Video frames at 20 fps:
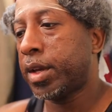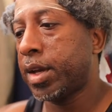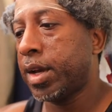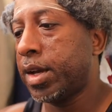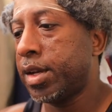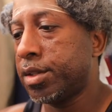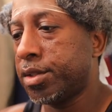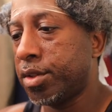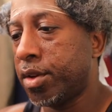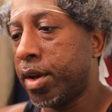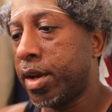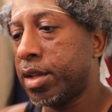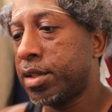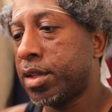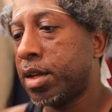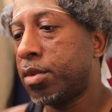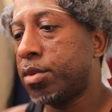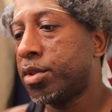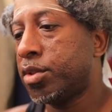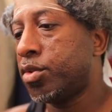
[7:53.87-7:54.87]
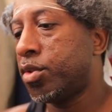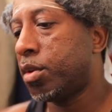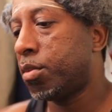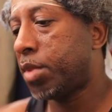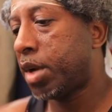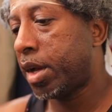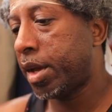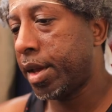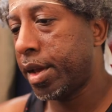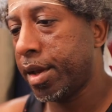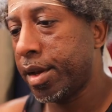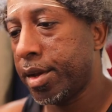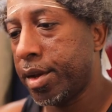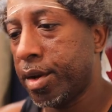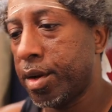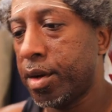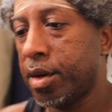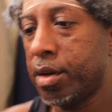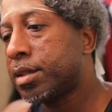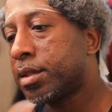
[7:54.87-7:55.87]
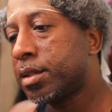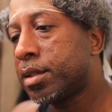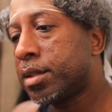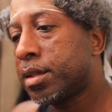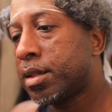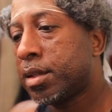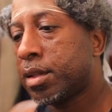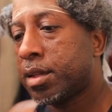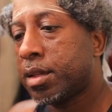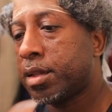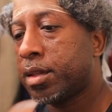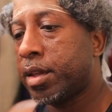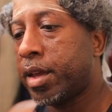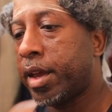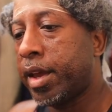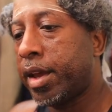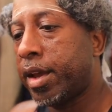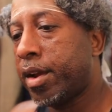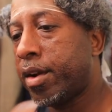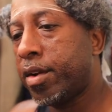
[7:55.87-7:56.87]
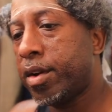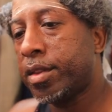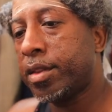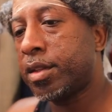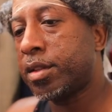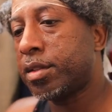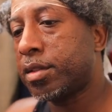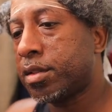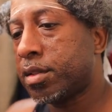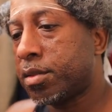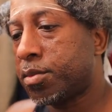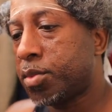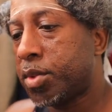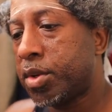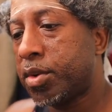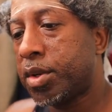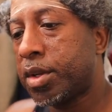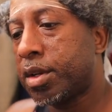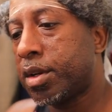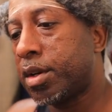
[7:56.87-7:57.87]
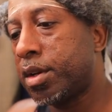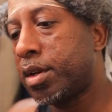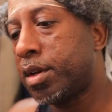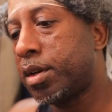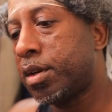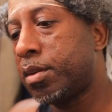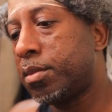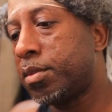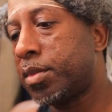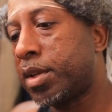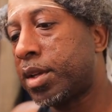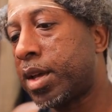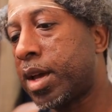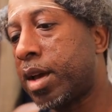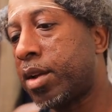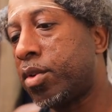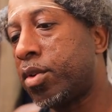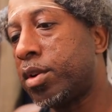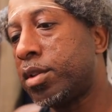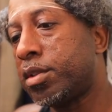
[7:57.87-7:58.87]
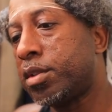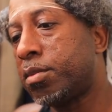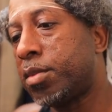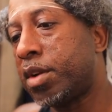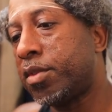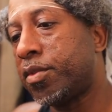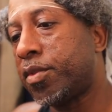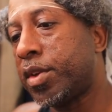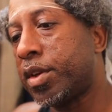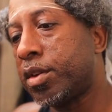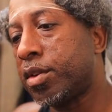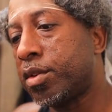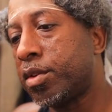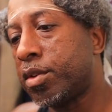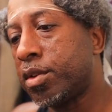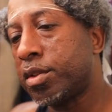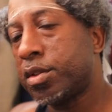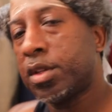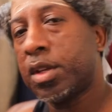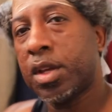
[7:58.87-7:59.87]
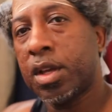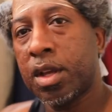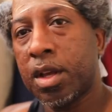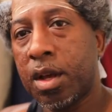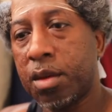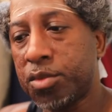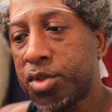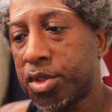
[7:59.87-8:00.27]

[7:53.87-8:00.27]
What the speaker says: guys, so as I was doing my hair, the hair and the spirit gum got onto my fingers. I'm